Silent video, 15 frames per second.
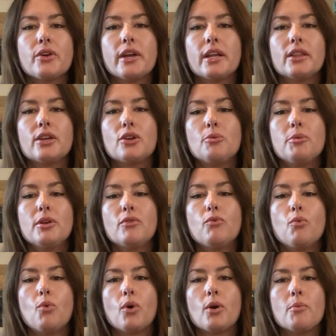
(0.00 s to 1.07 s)
create a little bit of
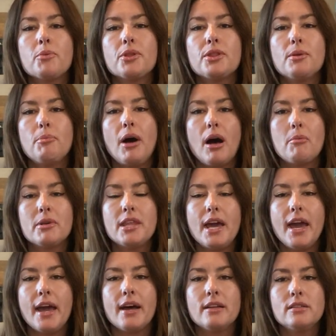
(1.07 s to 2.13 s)
warmth in the palm of the
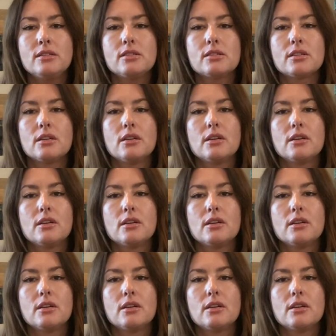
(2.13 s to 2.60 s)
hands.